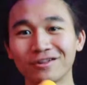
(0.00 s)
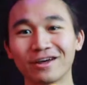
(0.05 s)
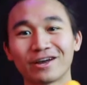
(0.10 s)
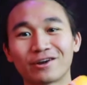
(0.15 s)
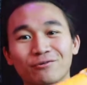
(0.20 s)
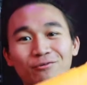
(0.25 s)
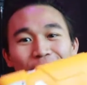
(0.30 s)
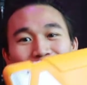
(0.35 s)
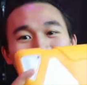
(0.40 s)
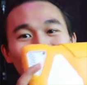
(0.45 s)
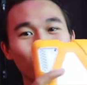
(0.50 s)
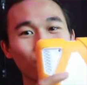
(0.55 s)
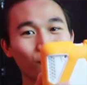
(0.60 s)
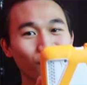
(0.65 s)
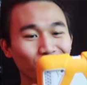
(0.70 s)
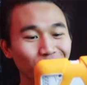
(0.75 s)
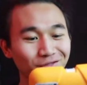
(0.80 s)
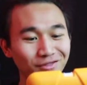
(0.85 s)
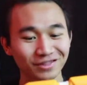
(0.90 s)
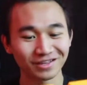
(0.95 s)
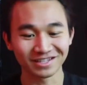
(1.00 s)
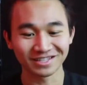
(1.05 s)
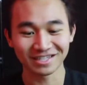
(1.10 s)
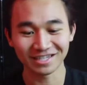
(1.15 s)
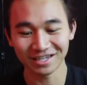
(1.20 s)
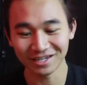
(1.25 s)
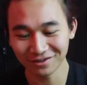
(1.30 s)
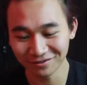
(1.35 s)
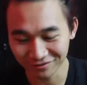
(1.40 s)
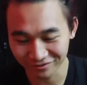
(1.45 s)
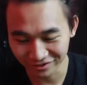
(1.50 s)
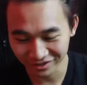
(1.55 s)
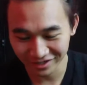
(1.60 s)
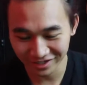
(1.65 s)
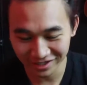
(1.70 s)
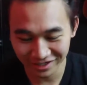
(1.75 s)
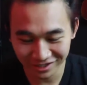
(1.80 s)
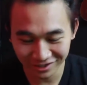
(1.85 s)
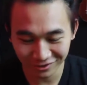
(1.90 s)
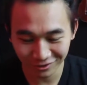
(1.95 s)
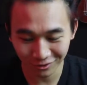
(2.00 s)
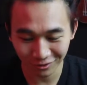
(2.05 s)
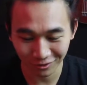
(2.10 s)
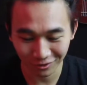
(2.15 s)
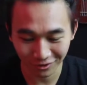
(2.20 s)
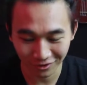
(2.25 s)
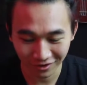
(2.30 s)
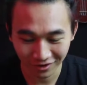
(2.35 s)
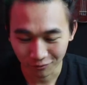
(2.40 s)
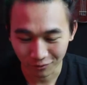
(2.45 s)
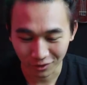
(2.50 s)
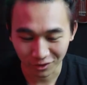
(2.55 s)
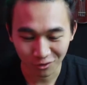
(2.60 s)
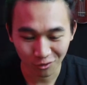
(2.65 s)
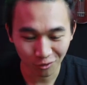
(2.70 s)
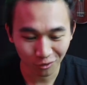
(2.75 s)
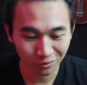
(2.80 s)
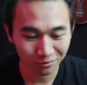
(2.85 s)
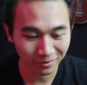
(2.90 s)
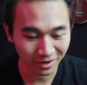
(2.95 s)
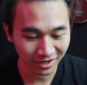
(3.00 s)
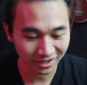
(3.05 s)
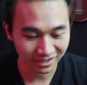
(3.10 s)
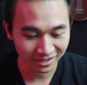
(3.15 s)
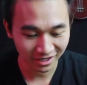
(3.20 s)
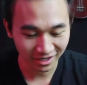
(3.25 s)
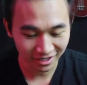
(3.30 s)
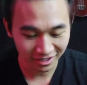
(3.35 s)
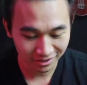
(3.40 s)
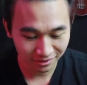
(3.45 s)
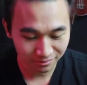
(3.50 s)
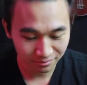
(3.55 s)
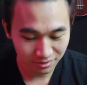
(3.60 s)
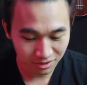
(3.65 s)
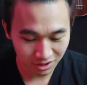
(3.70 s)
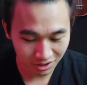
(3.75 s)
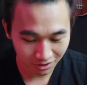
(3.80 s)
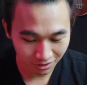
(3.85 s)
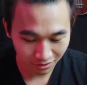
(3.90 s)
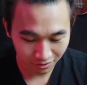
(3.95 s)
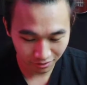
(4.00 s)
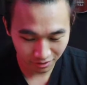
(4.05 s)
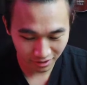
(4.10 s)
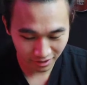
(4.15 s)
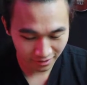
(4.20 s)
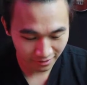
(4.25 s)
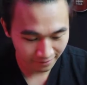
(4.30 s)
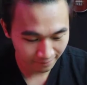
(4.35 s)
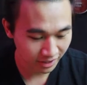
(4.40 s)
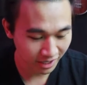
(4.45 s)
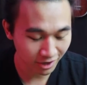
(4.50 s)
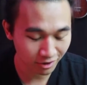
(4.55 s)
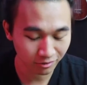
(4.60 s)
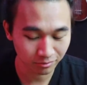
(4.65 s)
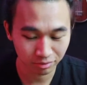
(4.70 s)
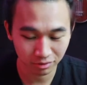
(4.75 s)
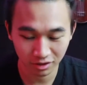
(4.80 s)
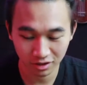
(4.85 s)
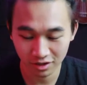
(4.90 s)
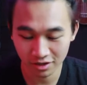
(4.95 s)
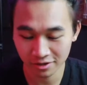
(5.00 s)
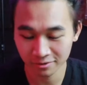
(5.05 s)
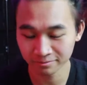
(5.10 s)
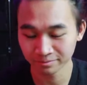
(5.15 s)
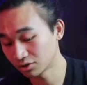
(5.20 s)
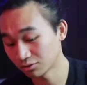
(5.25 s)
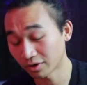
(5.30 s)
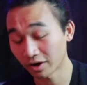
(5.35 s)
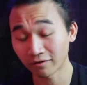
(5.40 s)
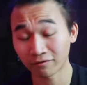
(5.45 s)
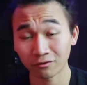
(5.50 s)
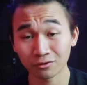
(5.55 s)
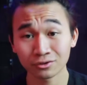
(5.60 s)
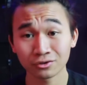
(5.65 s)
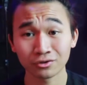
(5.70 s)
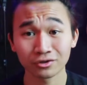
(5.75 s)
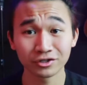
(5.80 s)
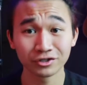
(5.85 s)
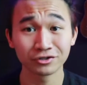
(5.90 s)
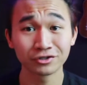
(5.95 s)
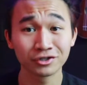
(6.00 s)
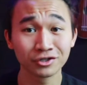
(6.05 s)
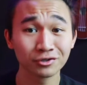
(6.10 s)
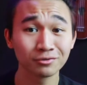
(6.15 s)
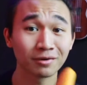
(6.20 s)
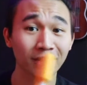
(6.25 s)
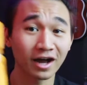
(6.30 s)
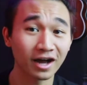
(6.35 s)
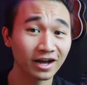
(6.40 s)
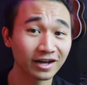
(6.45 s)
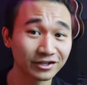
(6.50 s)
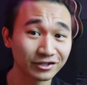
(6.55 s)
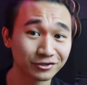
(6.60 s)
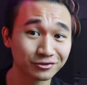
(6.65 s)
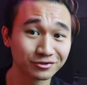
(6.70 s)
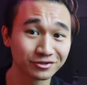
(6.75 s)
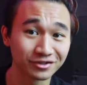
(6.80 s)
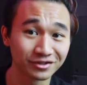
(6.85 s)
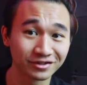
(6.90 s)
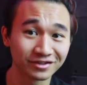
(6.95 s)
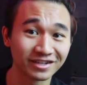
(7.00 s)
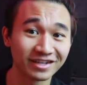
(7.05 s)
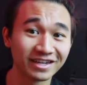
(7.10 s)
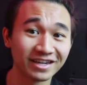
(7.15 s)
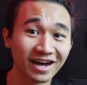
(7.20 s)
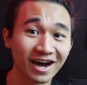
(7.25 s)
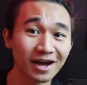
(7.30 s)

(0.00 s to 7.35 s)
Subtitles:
like record the TV or record my games and all that I would play. So when I first started YouTube, I used an